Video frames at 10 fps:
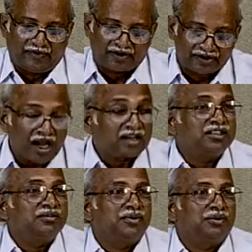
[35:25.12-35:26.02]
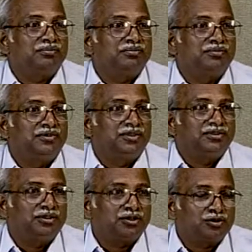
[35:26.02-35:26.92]
starting from
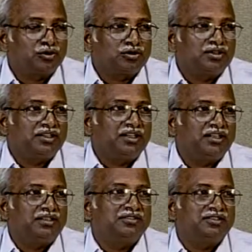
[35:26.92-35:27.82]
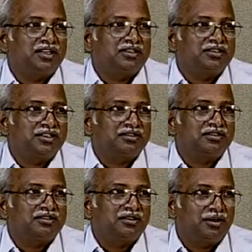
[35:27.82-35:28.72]
the total energy content
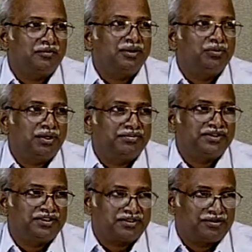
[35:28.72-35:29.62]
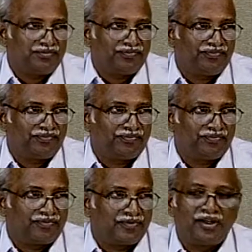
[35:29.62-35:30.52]
of a wave system.
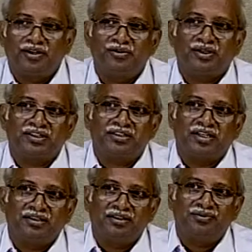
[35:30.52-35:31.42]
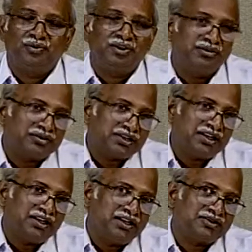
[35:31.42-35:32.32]
Do you understand? If when you
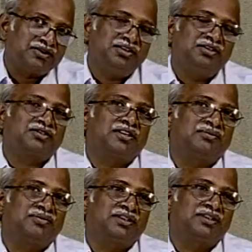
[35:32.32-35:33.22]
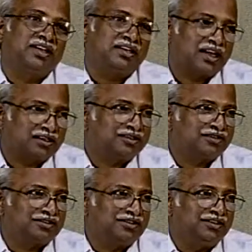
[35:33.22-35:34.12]
say a sea is rougher than another
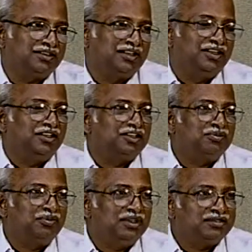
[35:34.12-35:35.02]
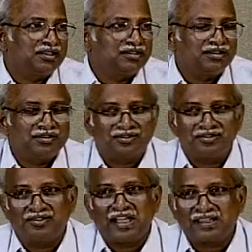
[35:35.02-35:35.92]
sea, it means that
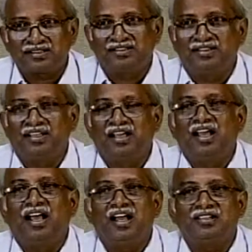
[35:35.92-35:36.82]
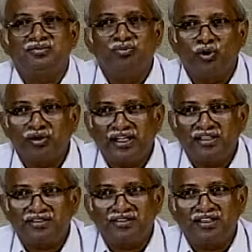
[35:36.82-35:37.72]
that sea has more
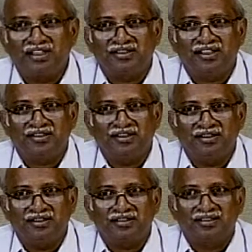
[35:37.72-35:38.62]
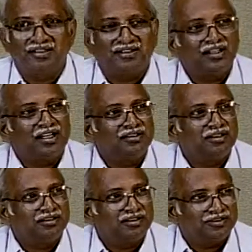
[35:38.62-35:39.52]
energy content in it than the
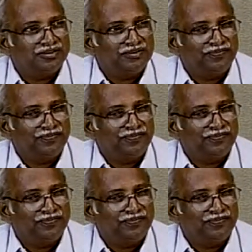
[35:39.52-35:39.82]
other sea.